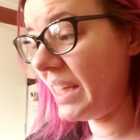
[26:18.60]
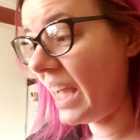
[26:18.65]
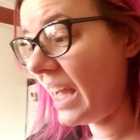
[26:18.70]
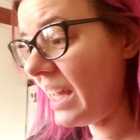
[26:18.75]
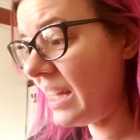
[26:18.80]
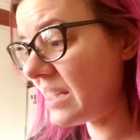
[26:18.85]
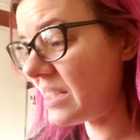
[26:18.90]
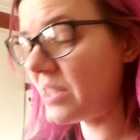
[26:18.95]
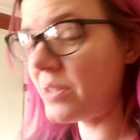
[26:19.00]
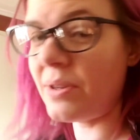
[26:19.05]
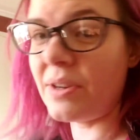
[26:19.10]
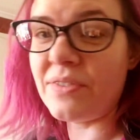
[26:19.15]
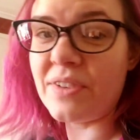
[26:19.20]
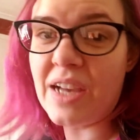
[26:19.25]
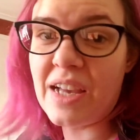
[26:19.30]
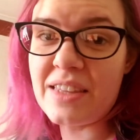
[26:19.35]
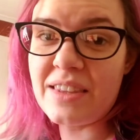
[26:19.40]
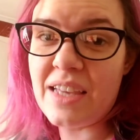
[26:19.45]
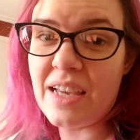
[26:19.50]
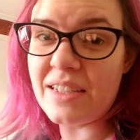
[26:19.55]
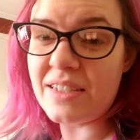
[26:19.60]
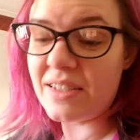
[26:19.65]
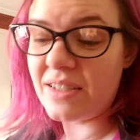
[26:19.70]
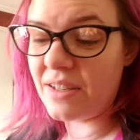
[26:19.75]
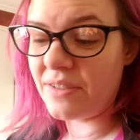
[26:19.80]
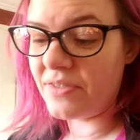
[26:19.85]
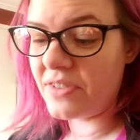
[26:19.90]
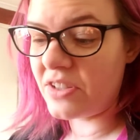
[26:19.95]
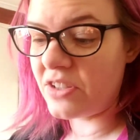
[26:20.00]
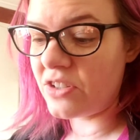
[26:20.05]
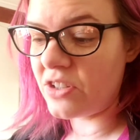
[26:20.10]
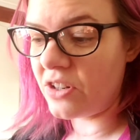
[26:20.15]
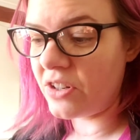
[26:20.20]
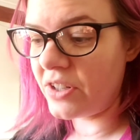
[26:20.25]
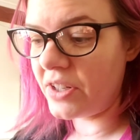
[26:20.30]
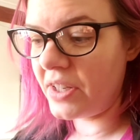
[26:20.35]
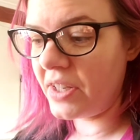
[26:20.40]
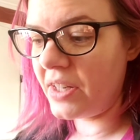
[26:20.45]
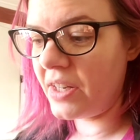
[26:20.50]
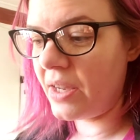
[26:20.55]
But yeah, so I've got that stuff
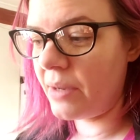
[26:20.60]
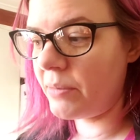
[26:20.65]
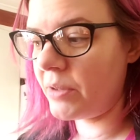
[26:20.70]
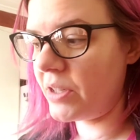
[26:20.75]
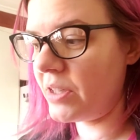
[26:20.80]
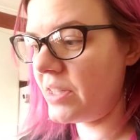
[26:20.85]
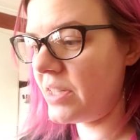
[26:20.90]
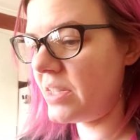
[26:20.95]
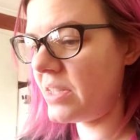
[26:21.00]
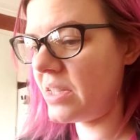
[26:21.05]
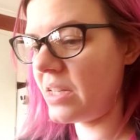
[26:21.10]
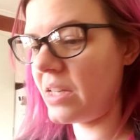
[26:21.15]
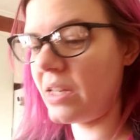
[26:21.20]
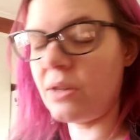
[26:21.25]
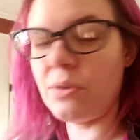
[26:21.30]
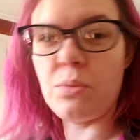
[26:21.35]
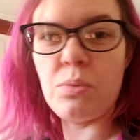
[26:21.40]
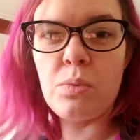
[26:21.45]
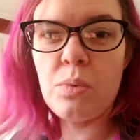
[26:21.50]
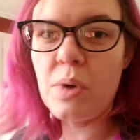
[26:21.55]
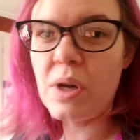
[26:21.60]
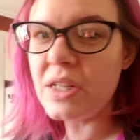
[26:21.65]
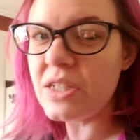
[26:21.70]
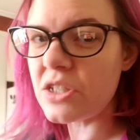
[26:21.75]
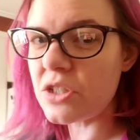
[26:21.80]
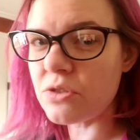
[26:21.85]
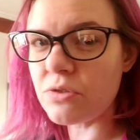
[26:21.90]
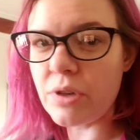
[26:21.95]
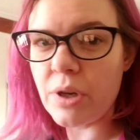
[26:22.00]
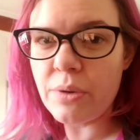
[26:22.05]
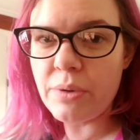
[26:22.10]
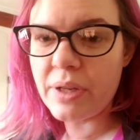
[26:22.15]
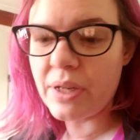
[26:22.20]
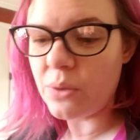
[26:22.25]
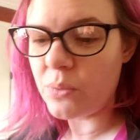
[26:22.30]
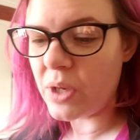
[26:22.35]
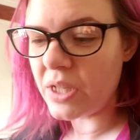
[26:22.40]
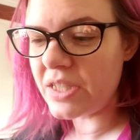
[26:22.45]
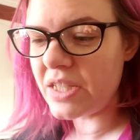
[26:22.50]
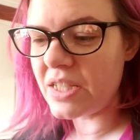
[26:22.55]
started. I'm going to see what's
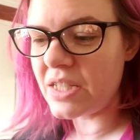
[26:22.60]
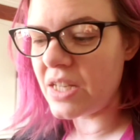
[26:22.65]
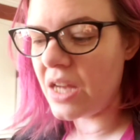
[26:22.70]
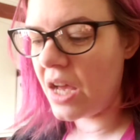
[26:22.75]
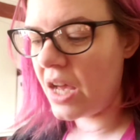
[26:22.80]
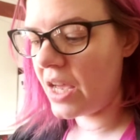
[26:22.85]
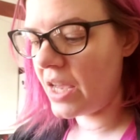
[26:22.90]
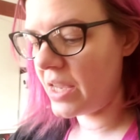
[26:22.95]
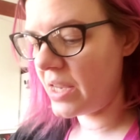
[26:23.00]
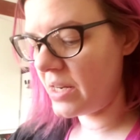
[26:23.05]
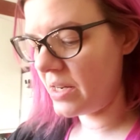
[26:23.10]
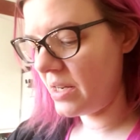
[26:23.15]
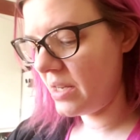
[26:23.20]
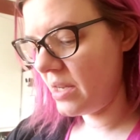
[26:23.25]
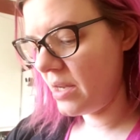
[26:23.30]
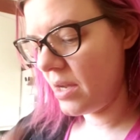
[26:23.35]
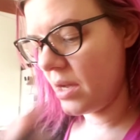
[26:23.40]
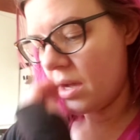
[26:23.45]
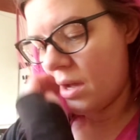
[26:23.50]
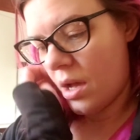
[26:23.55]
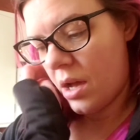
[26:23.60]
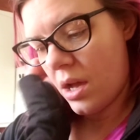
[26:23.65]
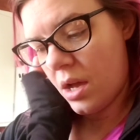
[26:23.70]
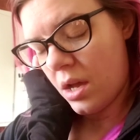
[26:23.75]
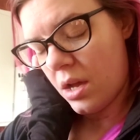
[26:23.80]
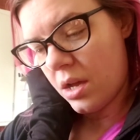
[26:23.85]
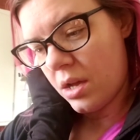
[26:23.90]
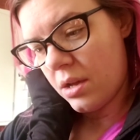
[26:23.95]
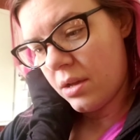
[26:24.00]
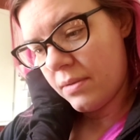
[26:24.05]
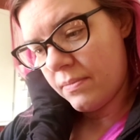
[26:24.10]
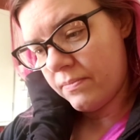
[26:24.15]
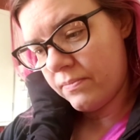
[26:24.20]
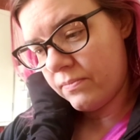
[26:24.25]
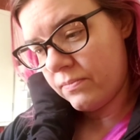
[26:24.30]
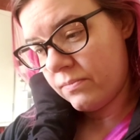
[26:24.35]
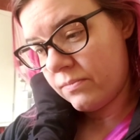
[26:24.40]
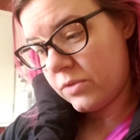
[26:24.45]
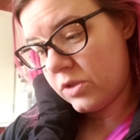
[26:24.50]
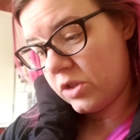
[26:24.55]
growing, what's not.
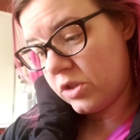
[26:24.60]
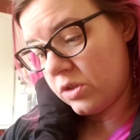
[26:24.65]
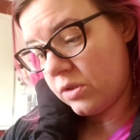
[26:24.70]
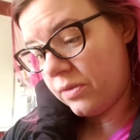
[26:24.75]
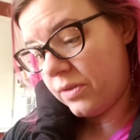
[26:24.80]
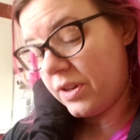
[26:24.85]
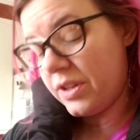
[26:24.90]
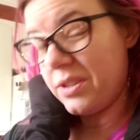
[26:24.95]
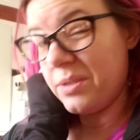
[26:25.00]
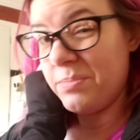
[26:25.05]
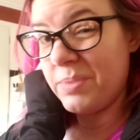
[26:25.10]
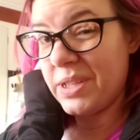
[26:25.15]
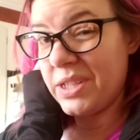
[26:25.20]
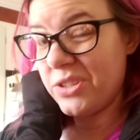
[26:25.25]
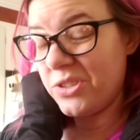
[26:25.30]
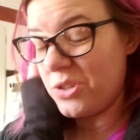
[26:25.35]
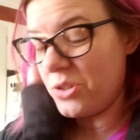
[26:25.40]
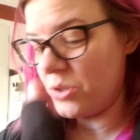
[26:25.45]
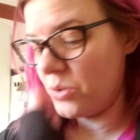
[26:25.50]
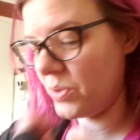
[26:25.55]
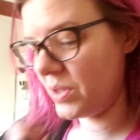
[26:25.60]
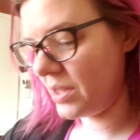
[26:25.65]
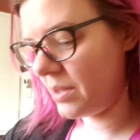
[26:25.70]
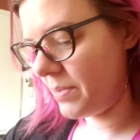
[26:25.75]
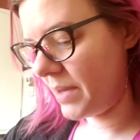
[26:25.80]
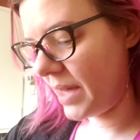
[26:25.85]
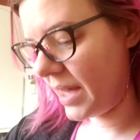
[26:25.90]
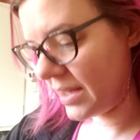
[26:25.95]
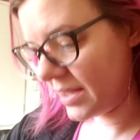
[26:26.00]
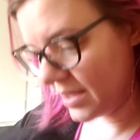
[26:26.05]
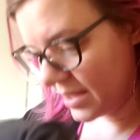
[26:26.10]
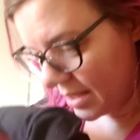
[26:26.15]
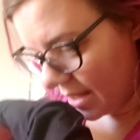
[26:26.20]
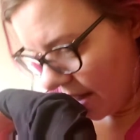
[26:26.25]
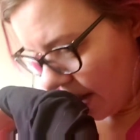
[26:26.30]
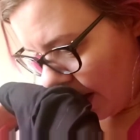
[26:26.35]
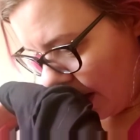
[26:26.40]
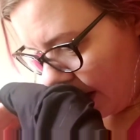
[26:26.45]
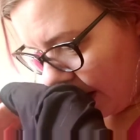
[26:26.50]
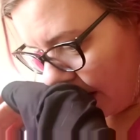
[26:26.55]
So far the beans are doing the
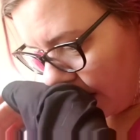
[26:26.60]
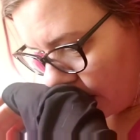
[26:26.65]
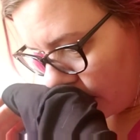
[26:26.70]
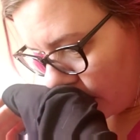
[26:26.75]
best.